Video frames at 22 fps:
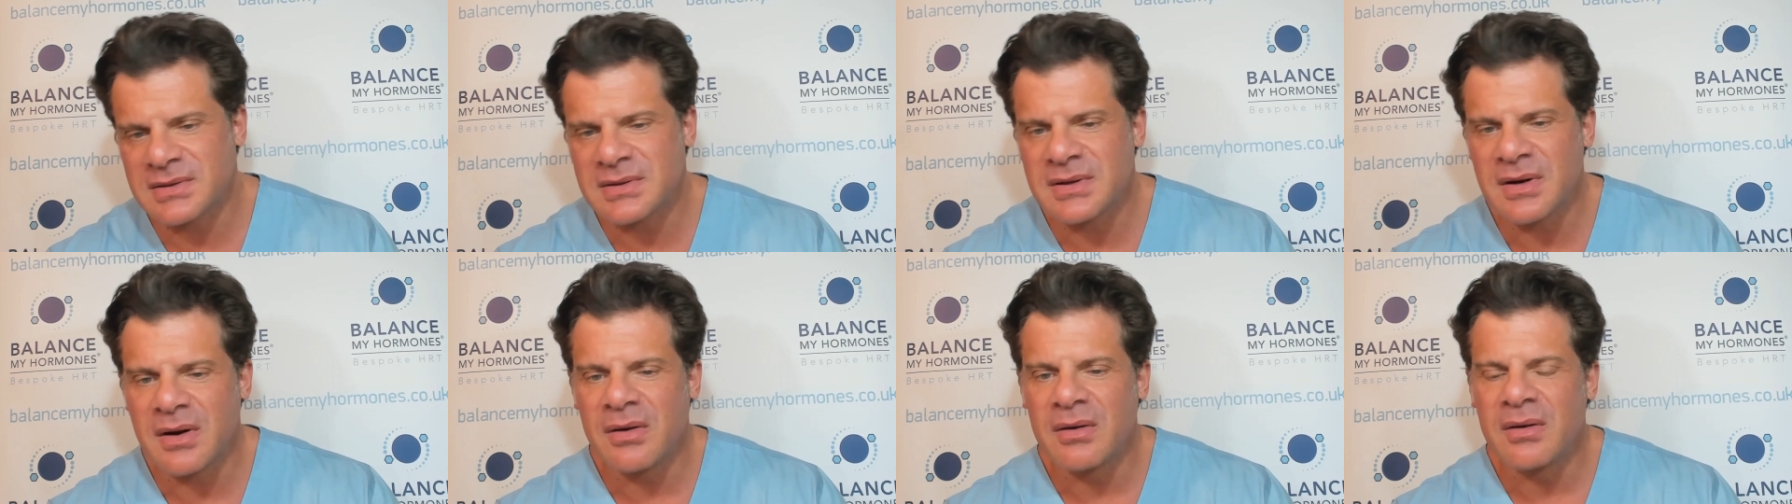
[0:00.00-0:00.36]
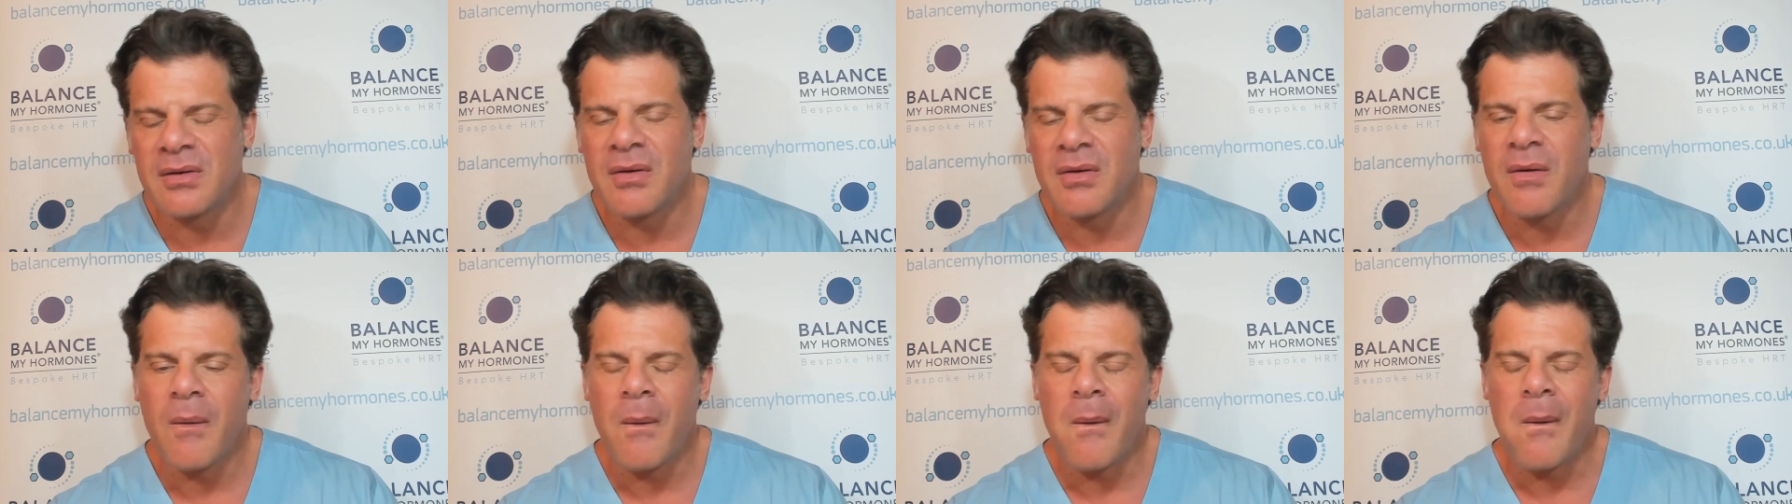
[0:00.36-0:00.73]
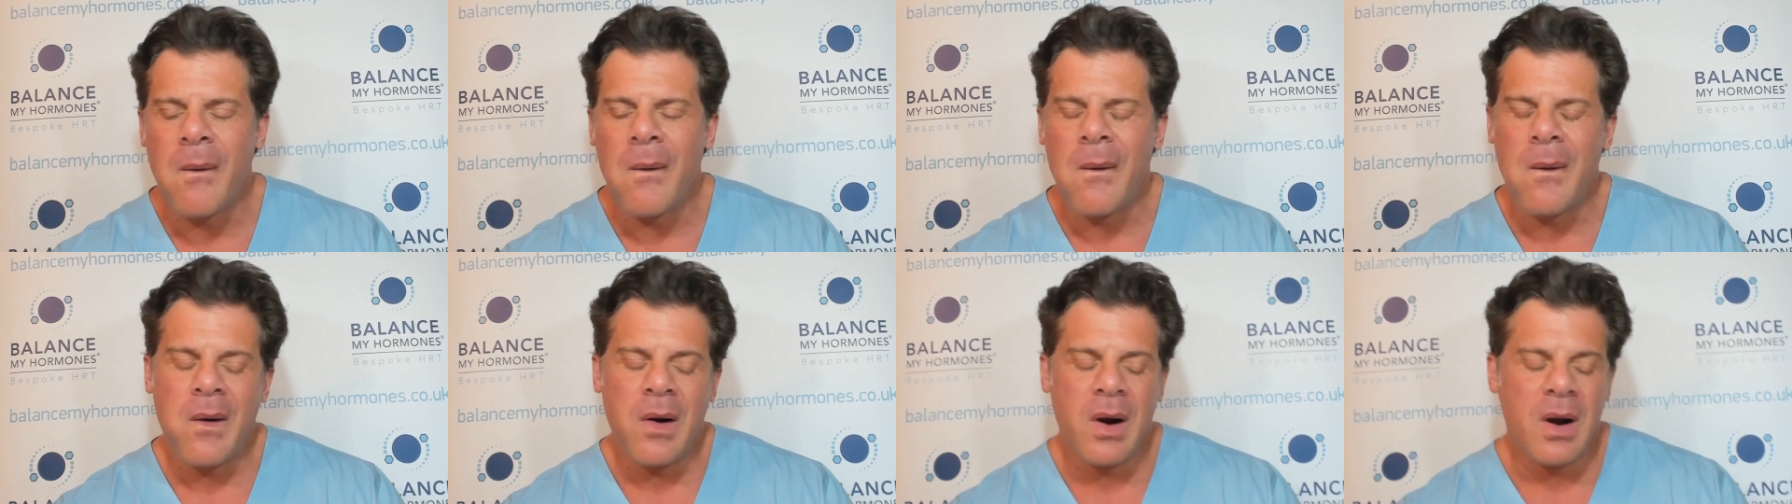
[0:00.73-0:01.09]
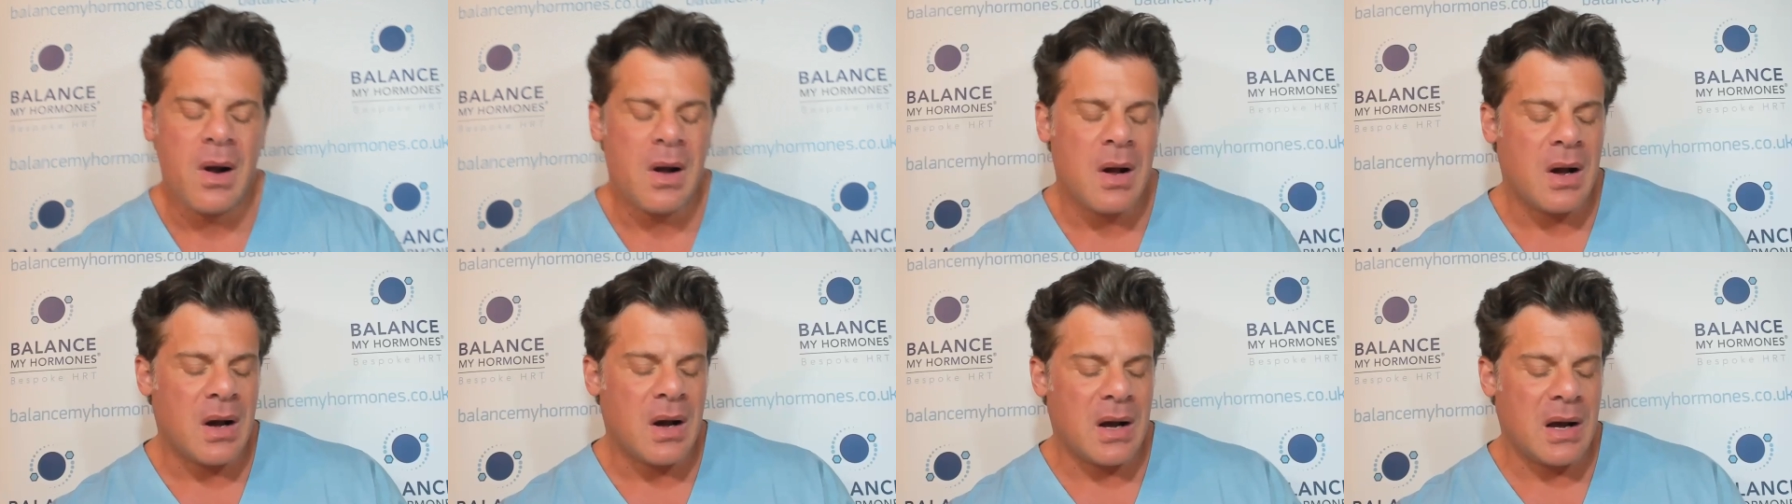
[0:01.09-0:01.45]
you know.
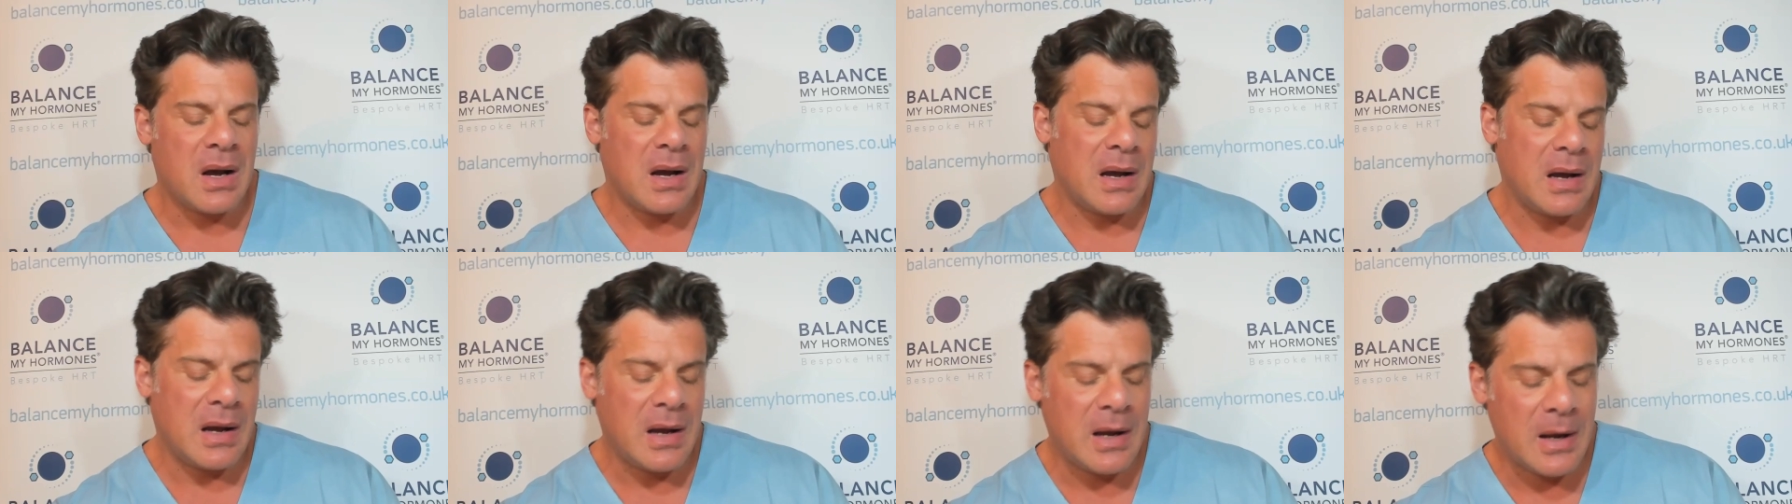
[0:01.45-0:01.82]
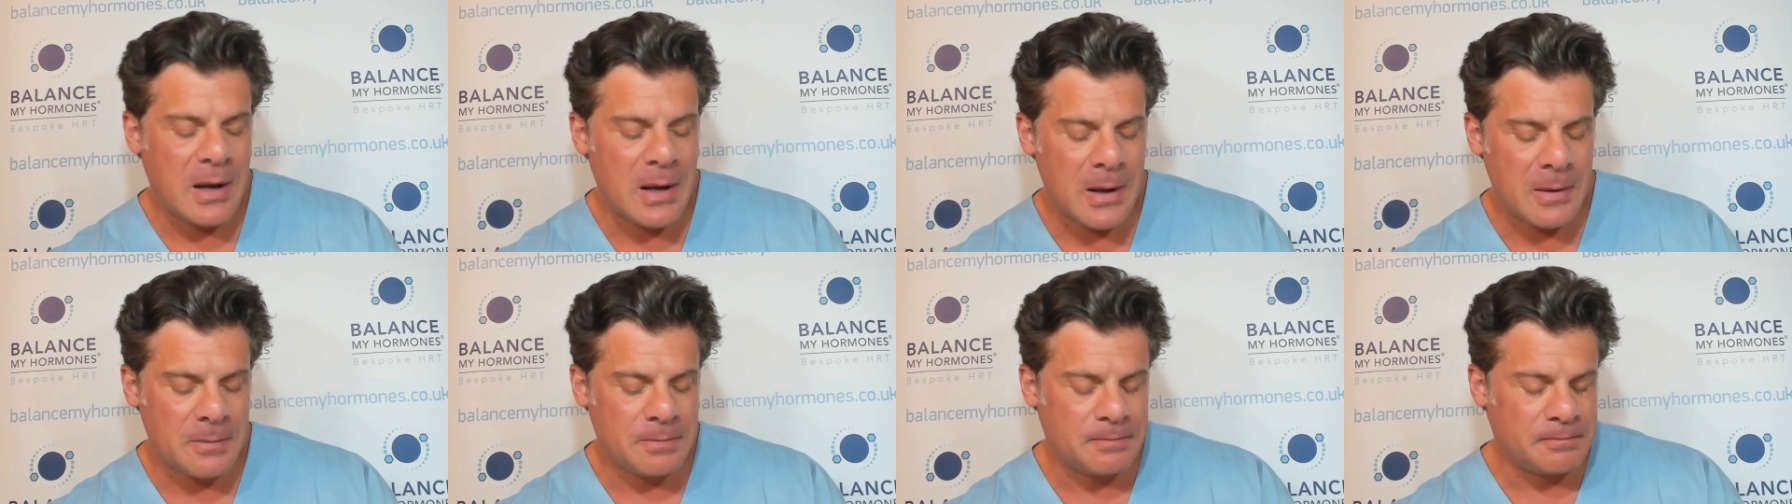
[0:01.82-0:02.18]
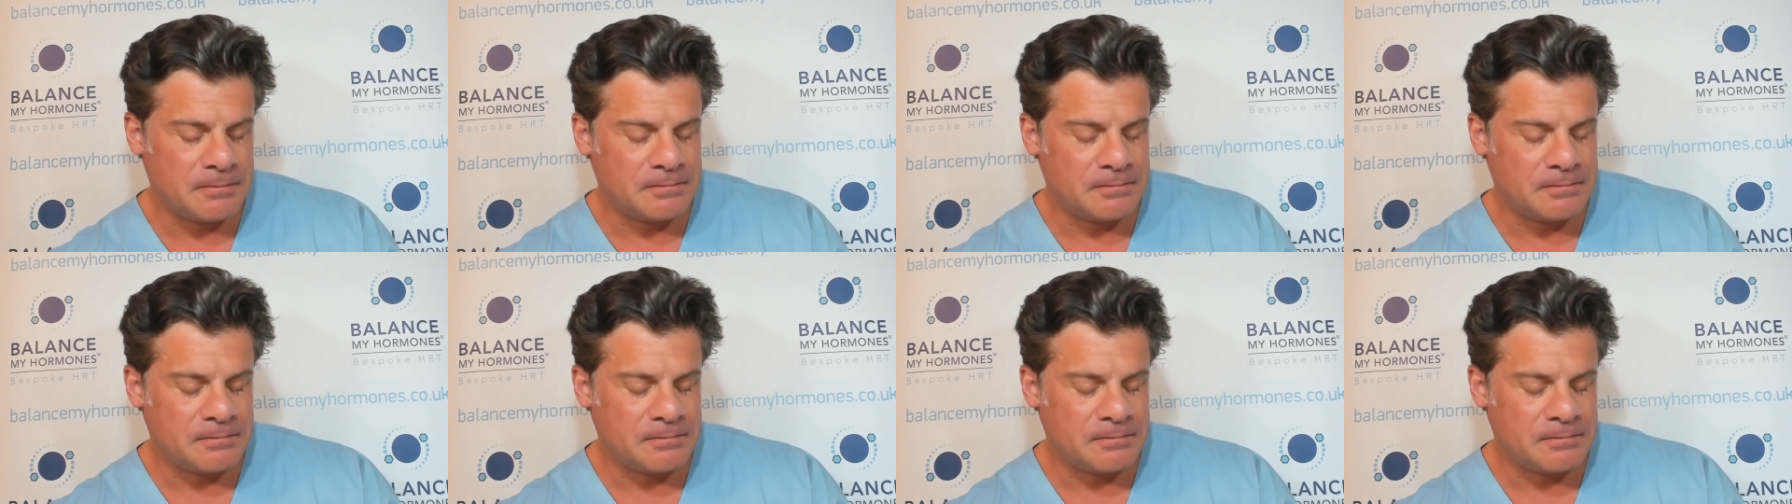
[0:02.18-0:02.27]
Uh,